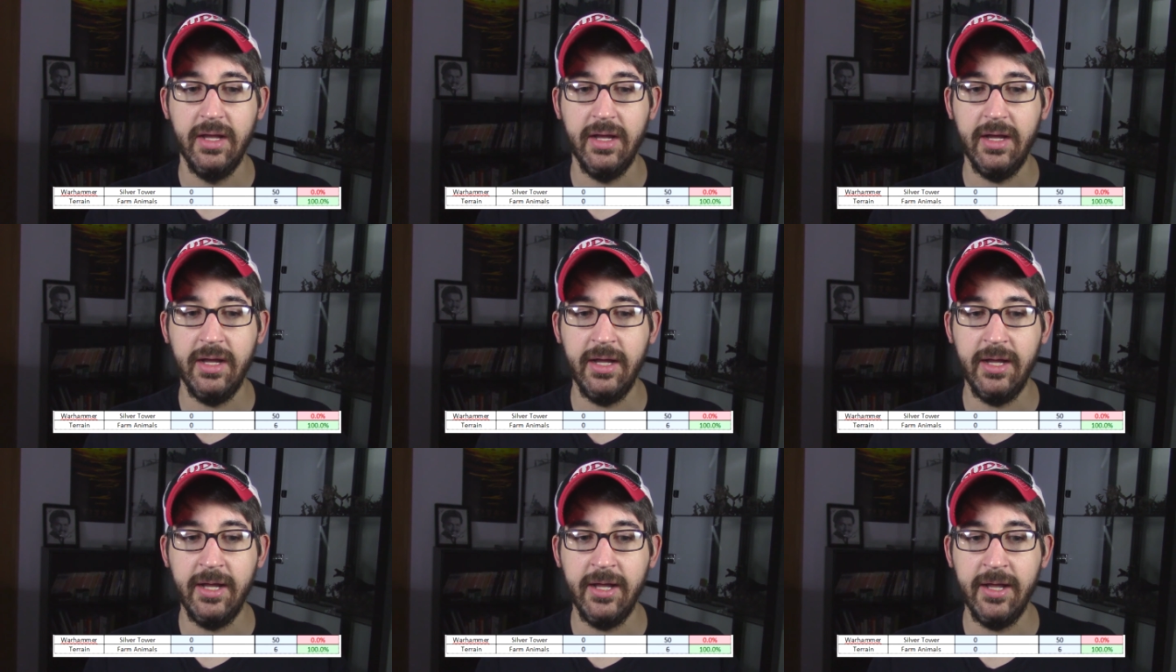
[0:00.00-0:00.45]

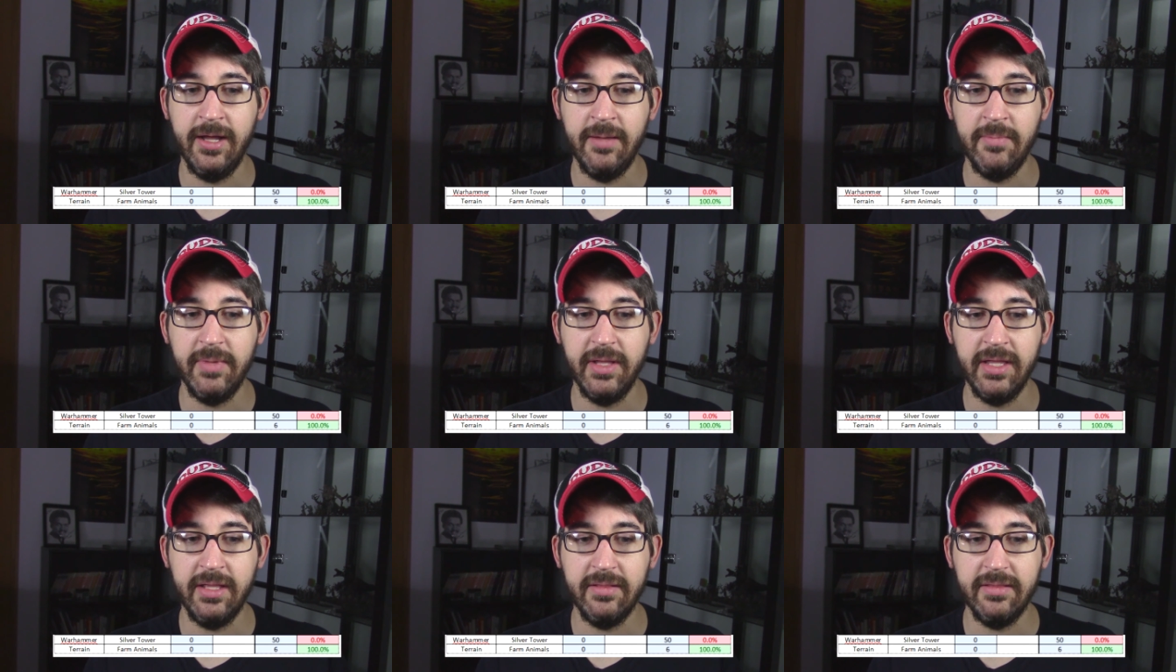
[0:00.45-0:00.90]

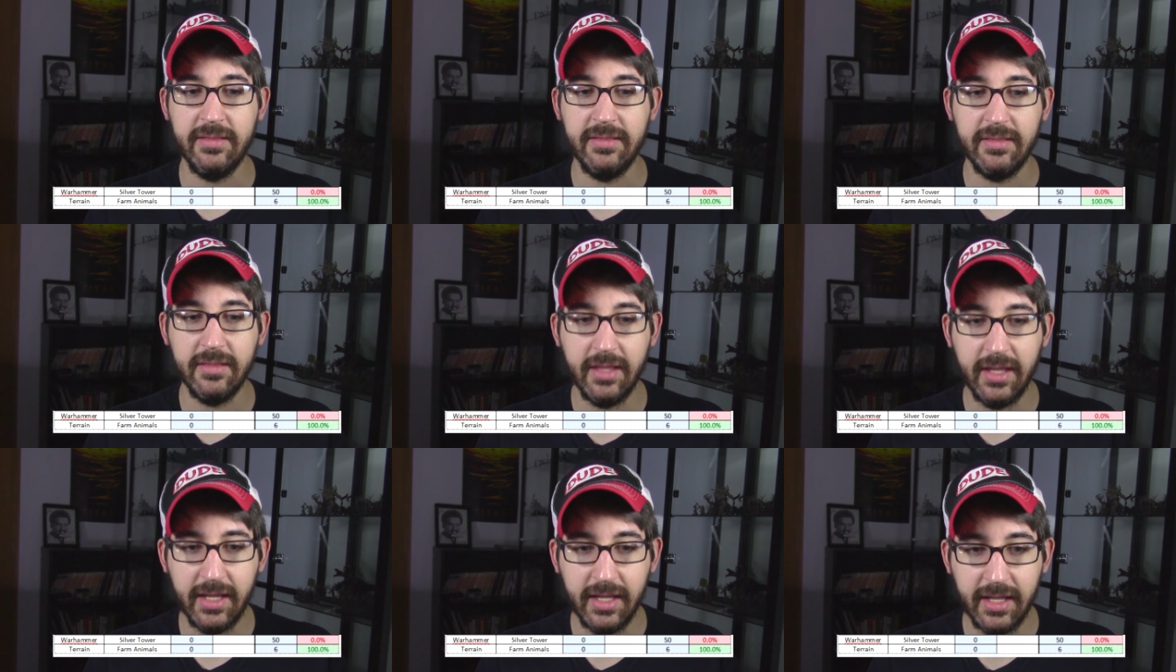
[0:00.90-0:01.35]
And
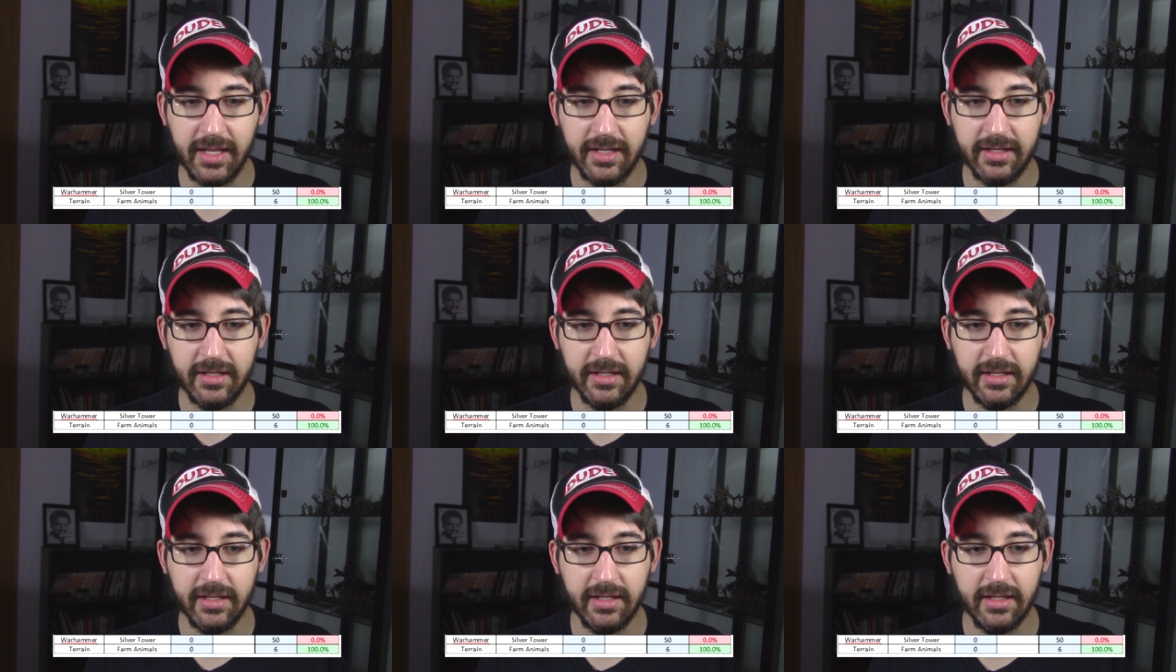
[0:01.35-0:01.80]

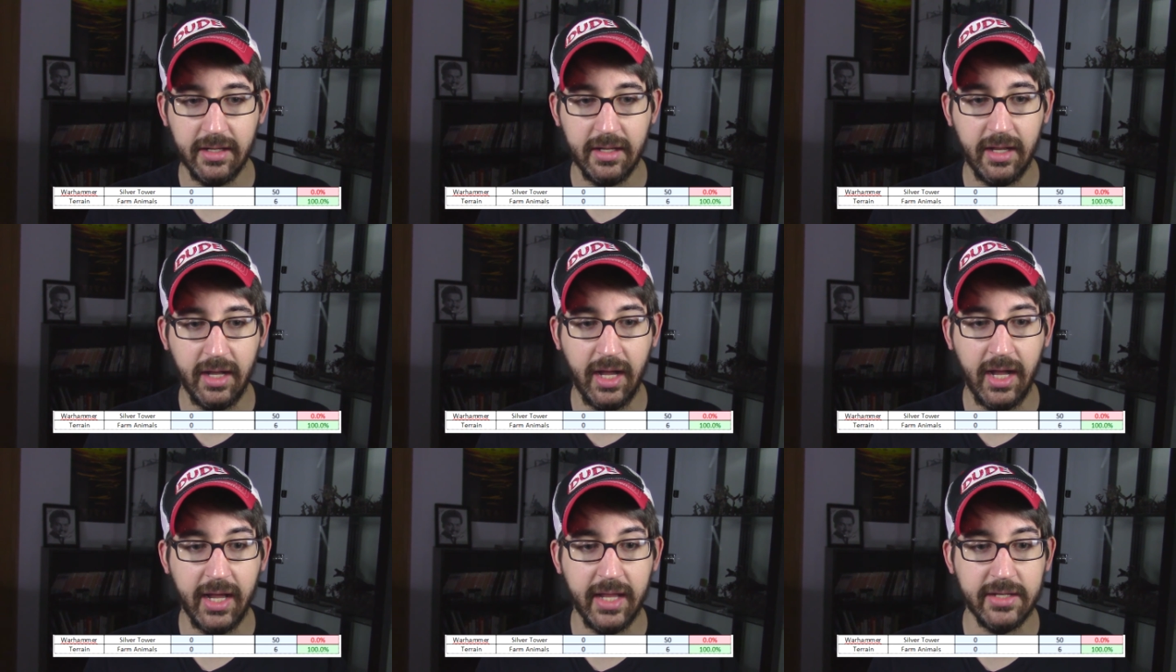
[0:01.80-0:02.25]
then
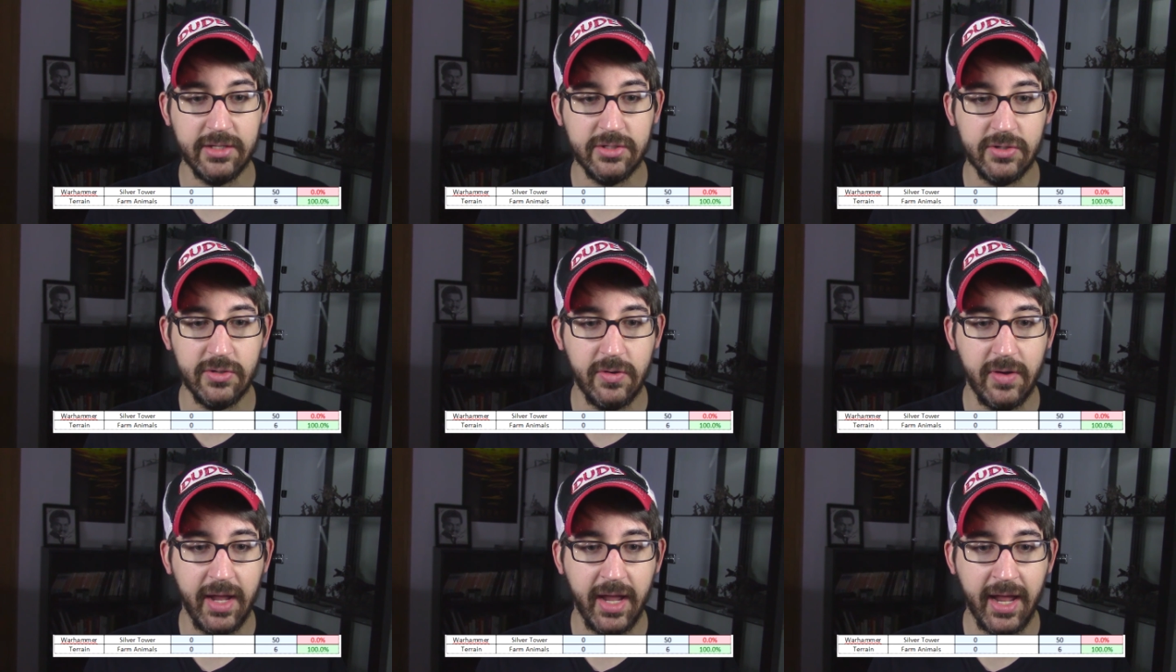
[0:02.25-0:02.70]
I
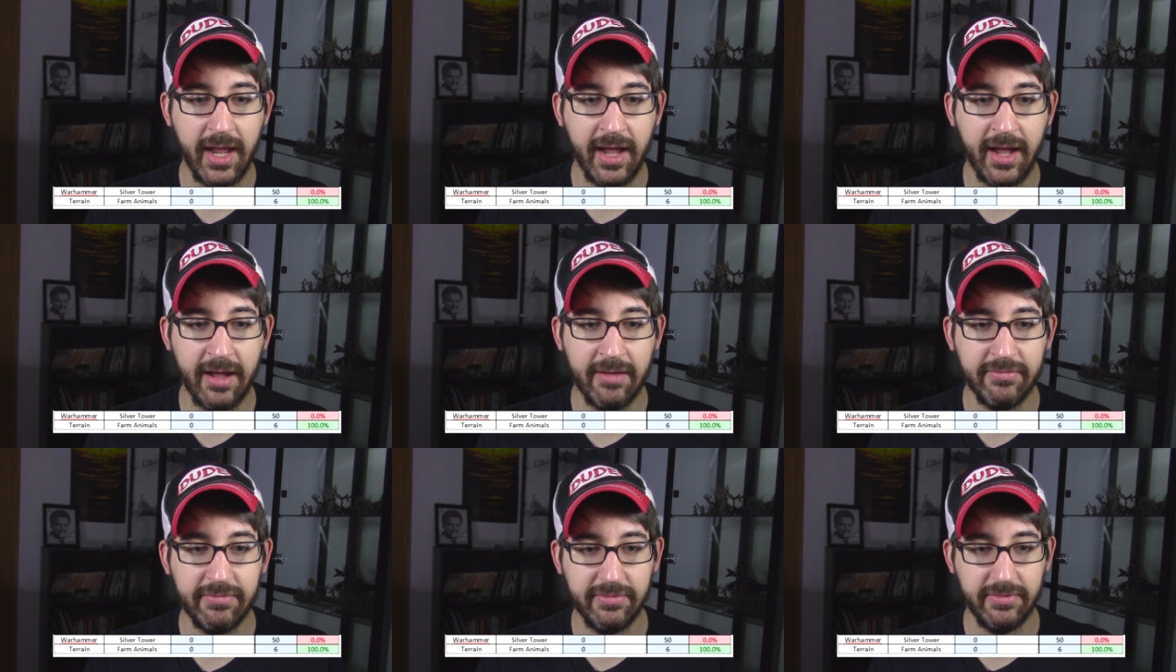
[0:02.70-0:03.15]
do
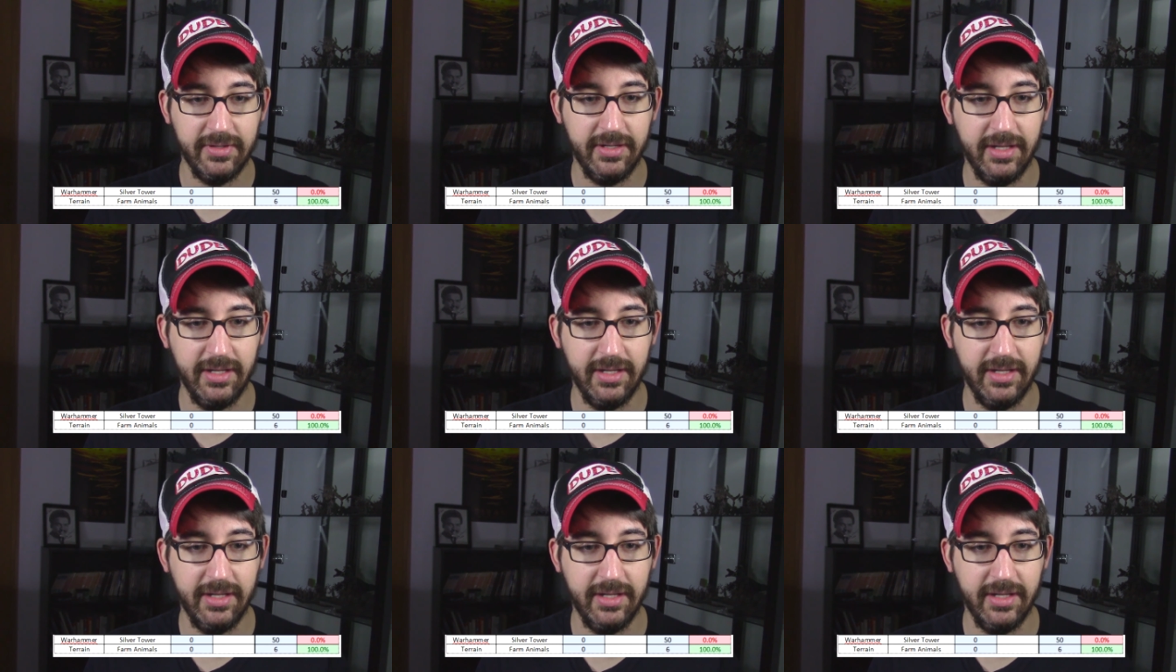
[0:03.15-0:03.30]
have